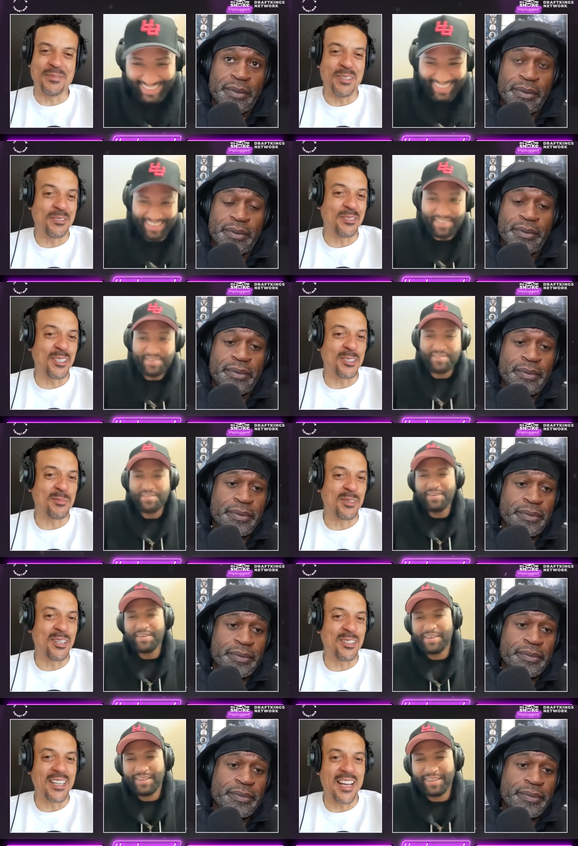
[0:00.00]
Speaker 1: motherfucker's
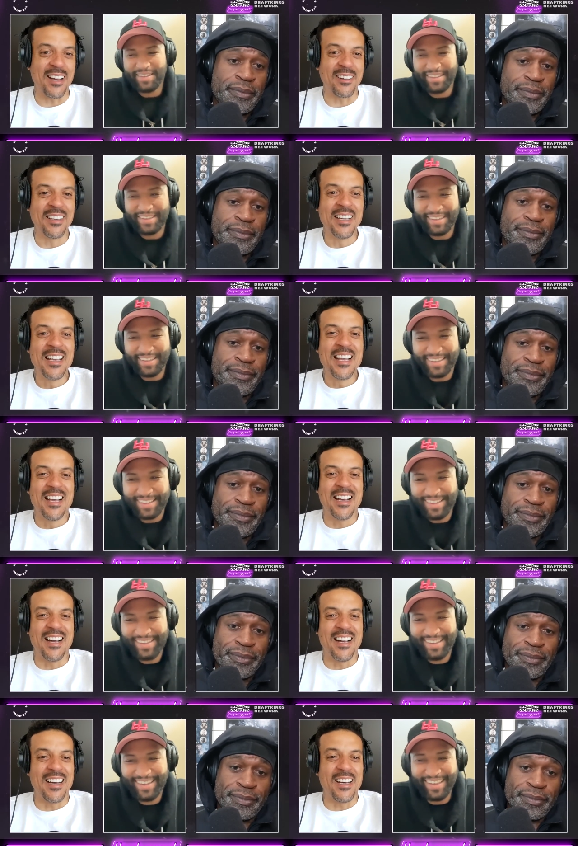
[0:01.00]
burnt out.
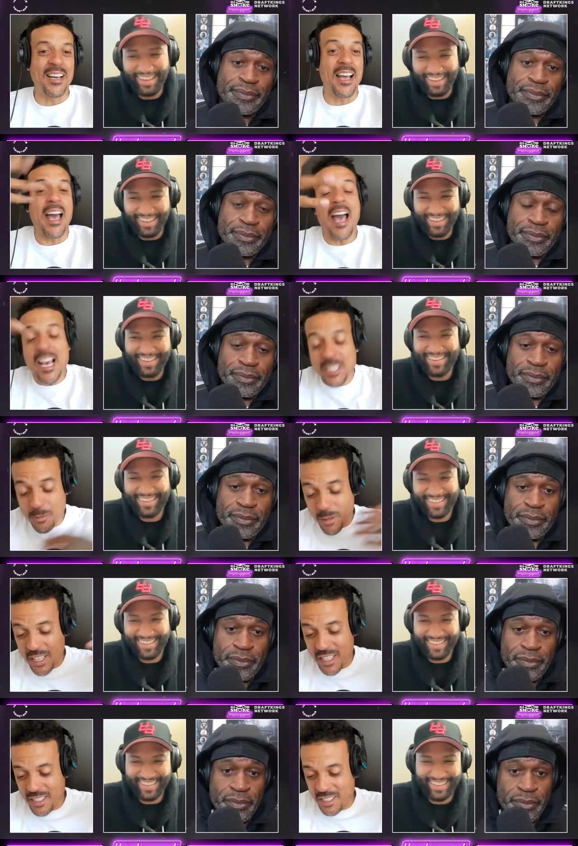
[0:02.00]
Uh, as
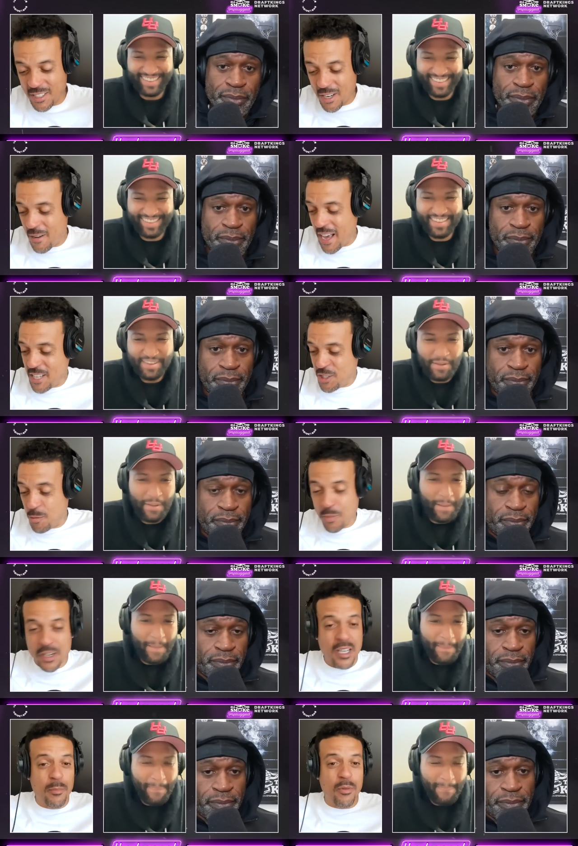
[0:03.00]
we, you know, as you
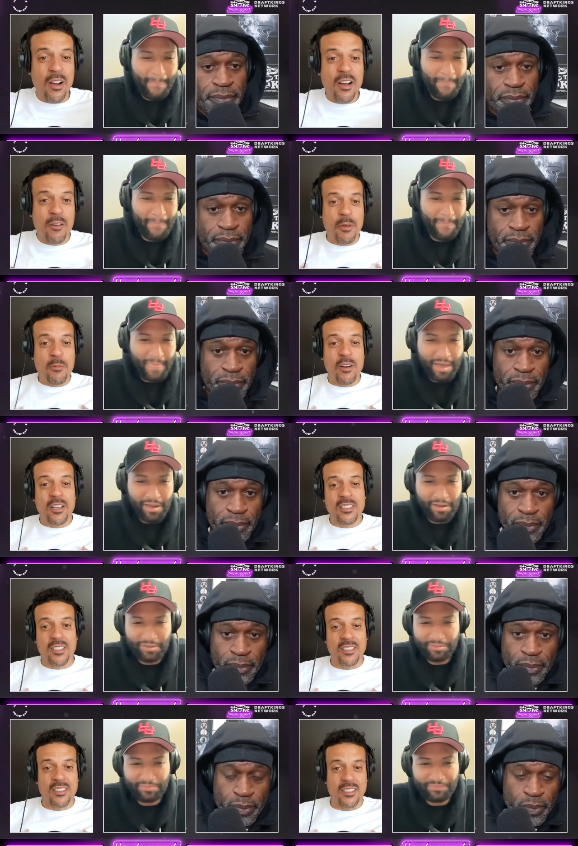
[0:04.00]
bring up Bron, we wanted
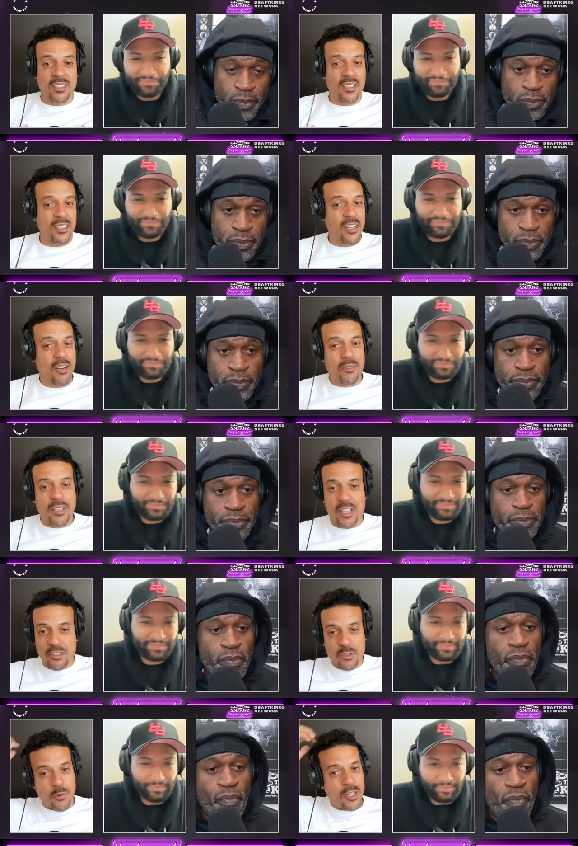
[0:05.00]
to, to, to, you know,
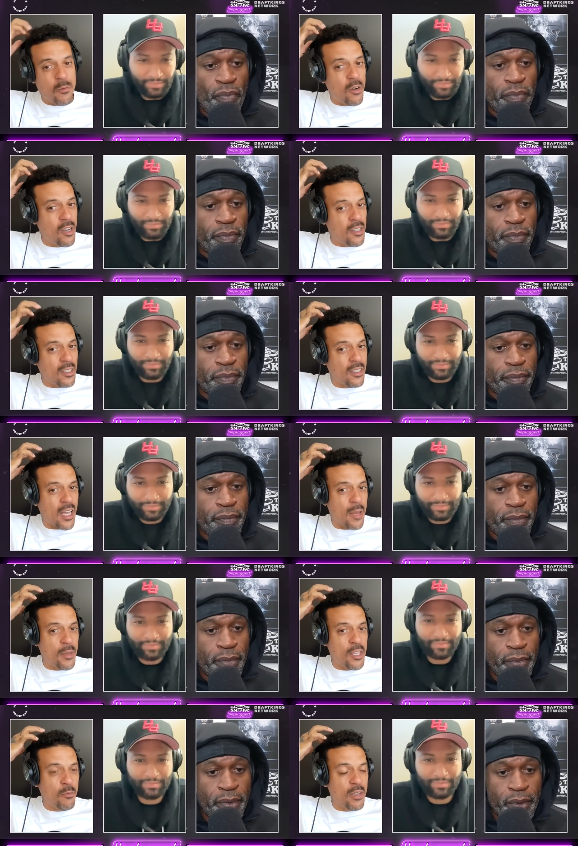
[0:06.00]
year 21. I
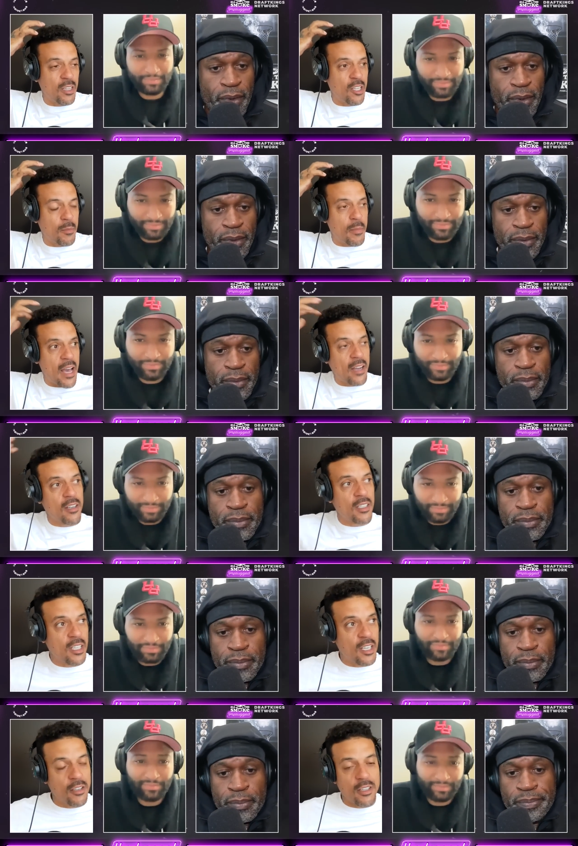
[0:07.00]
mean, we look back on
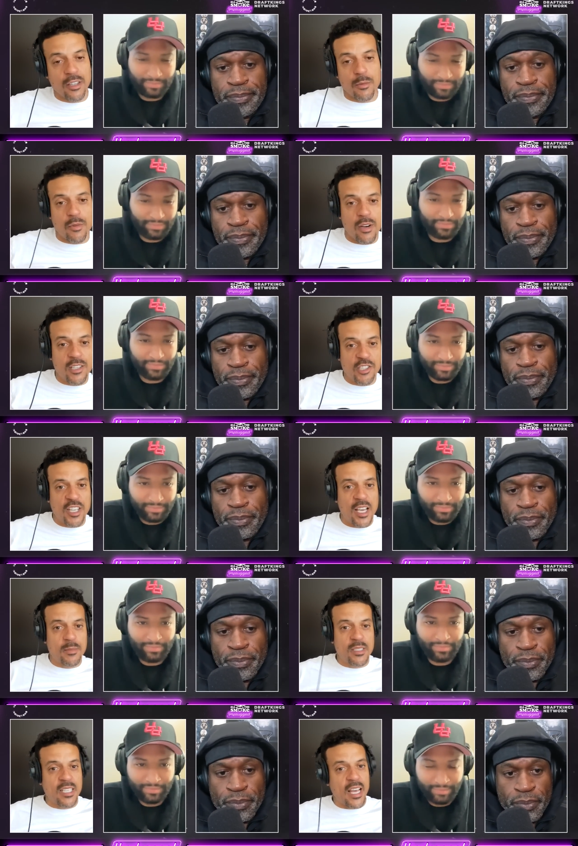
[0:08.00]
the year that LeBron
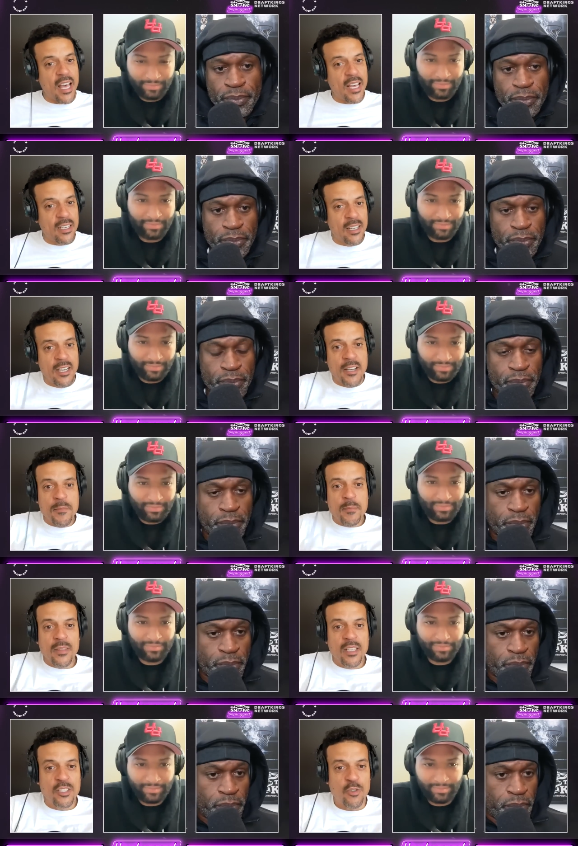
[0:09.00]
James has had
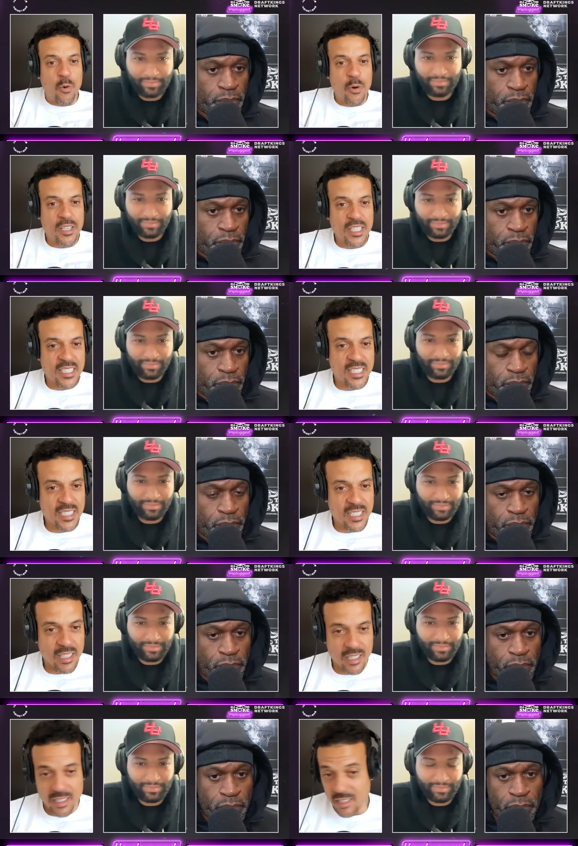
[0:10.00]
20,
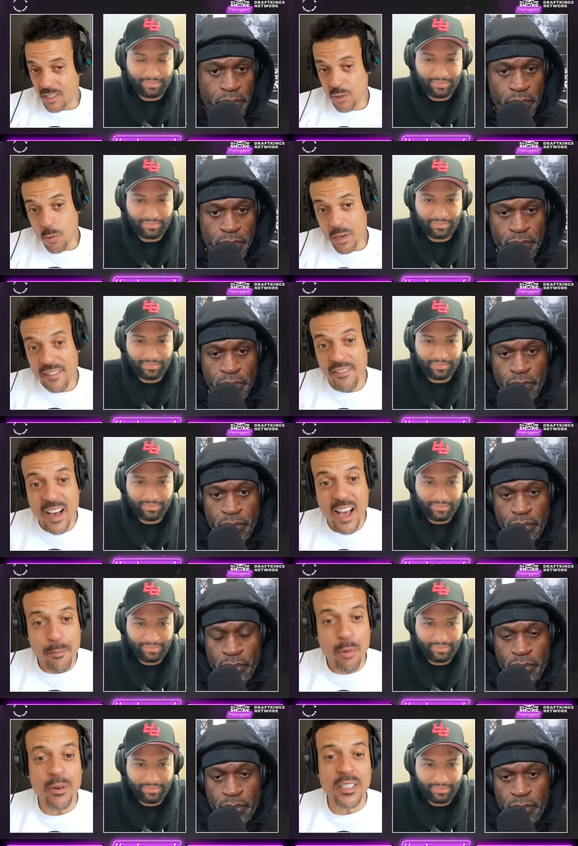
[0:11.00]

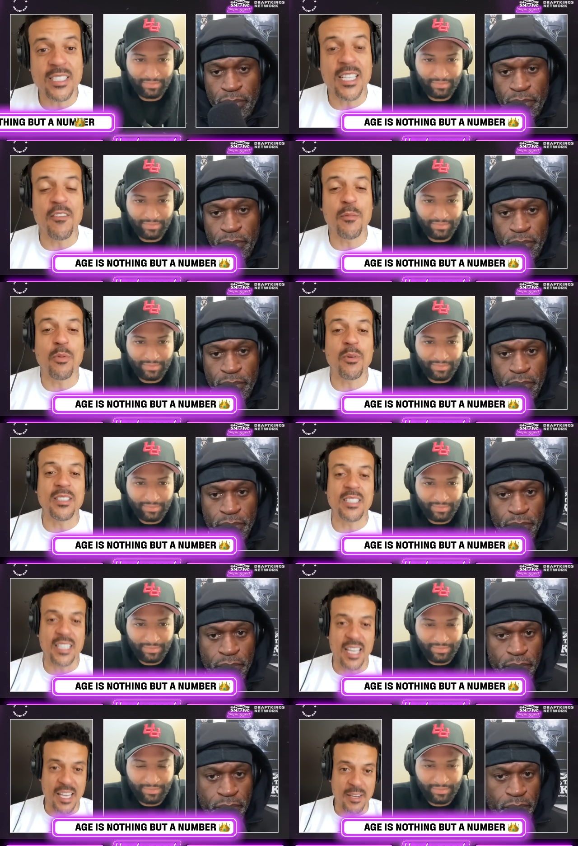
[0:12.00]
25.7 points a
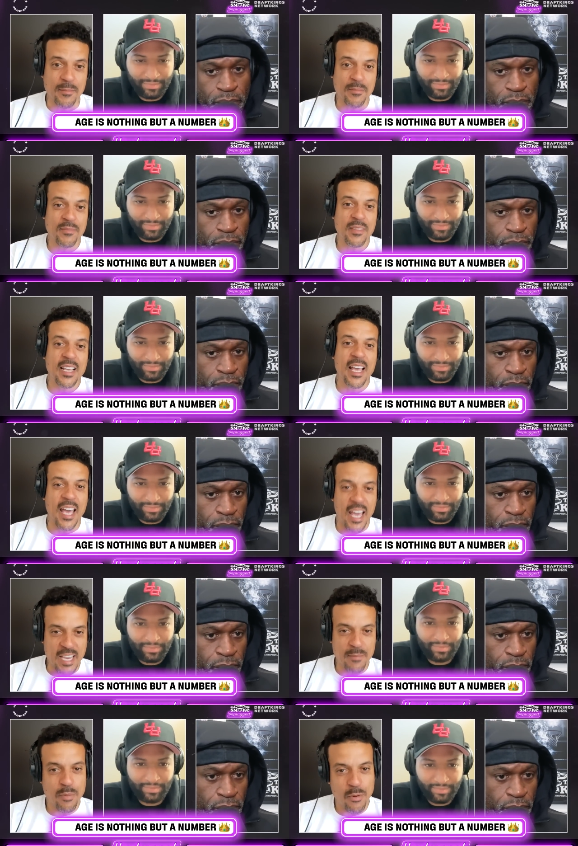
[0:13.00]
game,
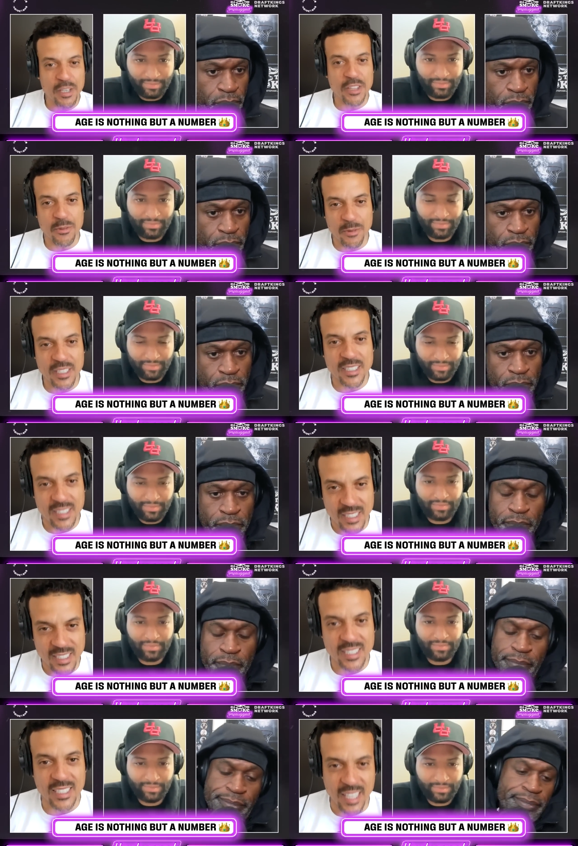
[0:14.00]
8.3
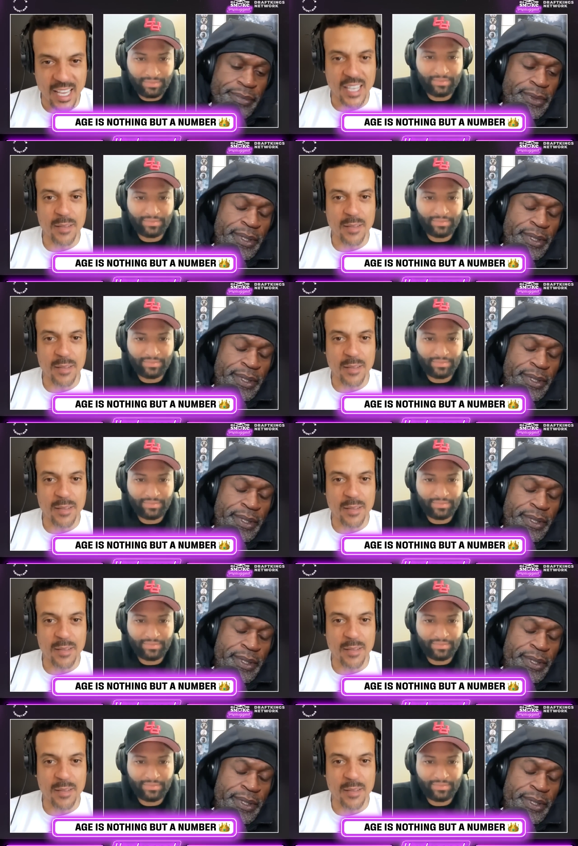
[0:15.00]
assists a game,